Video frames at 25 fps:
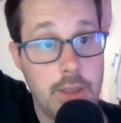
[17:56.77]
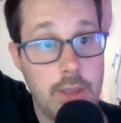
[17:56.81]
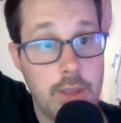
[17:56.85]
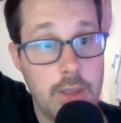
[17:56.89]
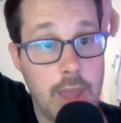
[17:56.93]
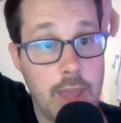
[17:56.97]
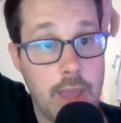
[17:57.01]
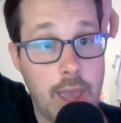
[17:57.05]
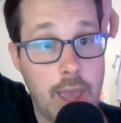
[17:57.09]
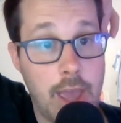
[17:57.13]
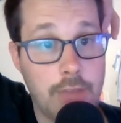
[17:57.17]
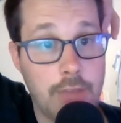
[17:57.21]

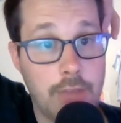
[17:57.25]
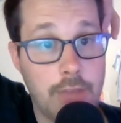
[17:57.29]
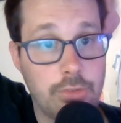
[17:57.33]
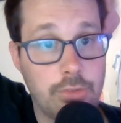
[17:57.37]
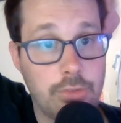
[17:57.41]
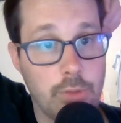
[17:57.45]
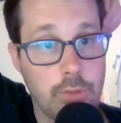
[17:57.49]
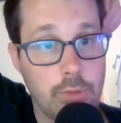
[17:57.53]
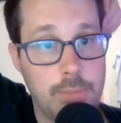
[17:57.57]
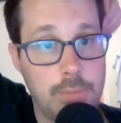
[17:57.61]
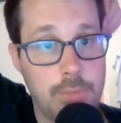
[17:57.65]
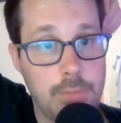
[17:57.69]
at
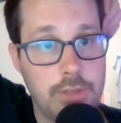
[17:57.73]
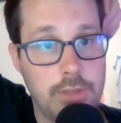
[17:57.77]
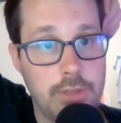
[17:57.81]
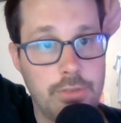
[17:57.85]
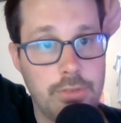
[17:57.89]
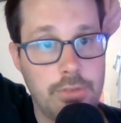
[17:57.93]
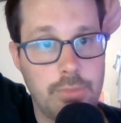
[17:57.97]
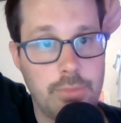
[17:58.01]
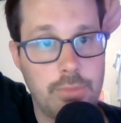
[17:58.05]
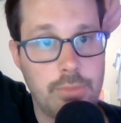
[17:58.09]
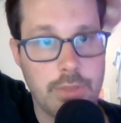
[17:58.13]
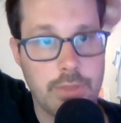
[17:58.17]
story
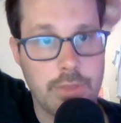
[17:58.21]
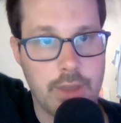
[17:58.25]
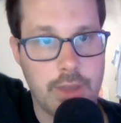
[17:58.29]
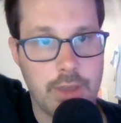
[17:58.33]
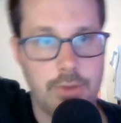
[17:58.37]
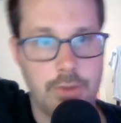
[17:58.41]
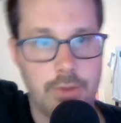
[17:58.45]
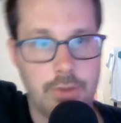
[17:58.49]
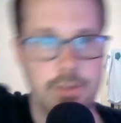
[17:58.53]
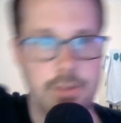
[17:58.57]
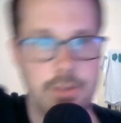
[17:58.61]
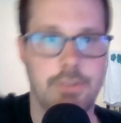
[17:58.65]
pitches
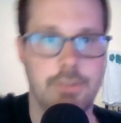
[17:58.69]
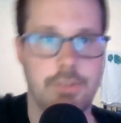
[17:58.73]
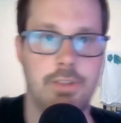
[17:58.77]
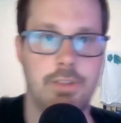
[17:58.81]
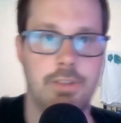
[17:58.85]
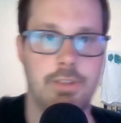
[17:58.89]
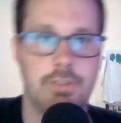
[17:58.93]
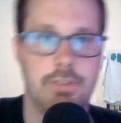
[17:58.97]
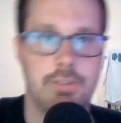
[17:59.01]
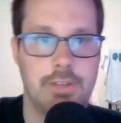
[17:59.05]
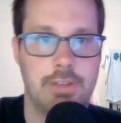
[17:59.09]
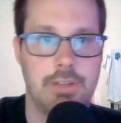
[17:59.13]
without
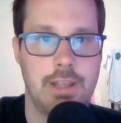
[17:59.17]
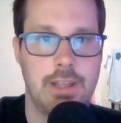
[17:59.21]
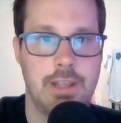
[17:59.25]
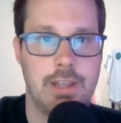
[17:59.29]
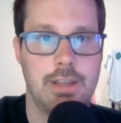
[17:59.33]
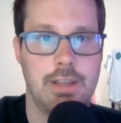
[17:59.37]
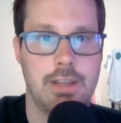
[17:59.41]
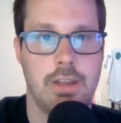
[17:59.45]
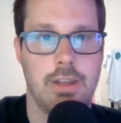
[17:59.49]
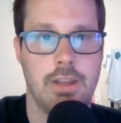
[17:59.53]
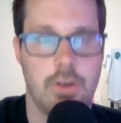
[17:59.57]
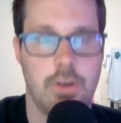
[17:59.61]

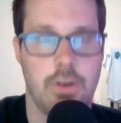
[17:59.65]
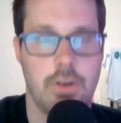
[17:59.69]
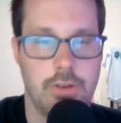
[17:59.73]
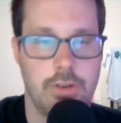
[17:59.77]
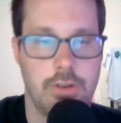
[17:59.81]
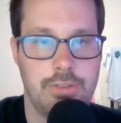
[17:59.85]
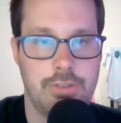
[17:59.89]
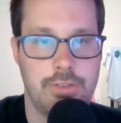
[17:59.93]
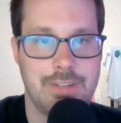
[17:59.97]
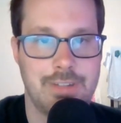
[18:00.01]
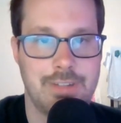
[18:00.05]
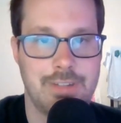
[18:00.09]
necessitating an
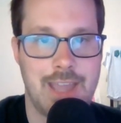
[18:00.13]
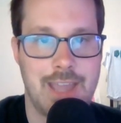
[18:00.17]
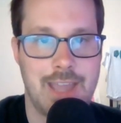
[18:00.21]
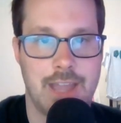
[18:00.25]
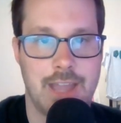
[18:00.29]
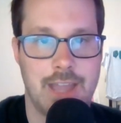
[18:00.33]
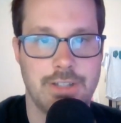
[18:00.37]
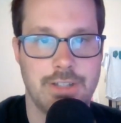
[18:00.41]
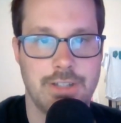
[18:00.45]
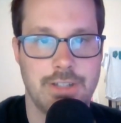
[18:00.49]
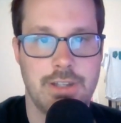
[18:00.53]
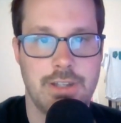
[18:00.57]
artist
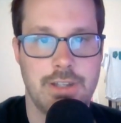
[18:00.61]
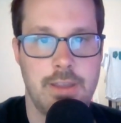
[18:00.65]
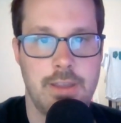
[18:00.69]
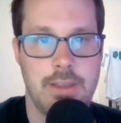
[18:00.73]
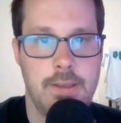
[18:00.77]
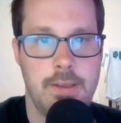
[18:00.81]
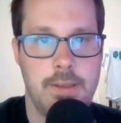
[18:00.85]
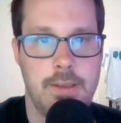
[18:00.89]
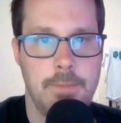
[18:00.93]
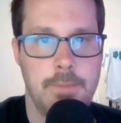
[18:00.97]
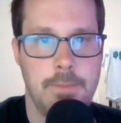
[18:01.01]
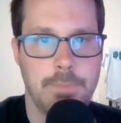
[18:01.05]
attached.
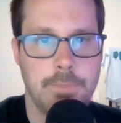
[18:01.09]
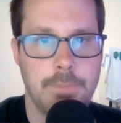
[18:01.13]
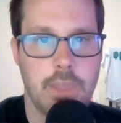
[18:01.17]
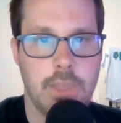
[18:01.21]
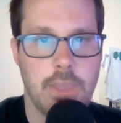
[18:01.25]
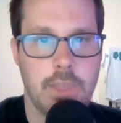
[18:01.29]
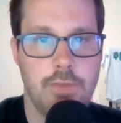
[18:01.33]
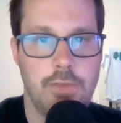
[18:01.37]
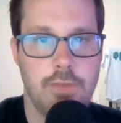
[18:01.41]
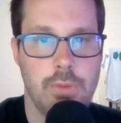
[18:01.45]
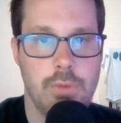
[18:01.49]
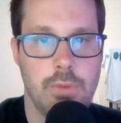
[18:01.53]

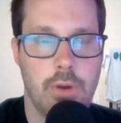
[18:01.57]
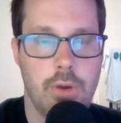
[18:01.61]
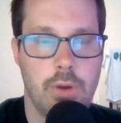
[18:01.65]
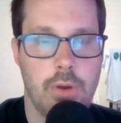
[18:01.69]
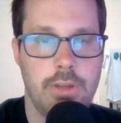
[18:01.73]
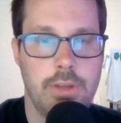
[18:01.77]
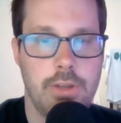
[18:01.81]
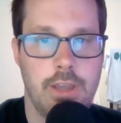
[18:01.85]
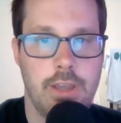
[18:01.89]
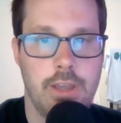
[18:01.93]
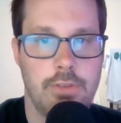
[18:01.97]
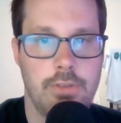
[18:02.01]
If you
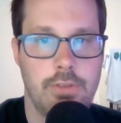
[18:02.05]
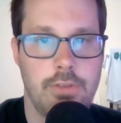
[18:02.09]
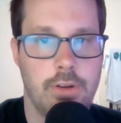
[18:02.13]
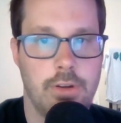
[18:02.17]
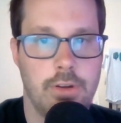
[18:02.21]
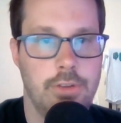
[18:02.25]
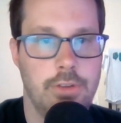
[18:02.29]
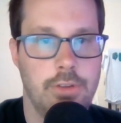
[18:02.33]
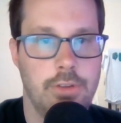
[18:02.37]
already have an artist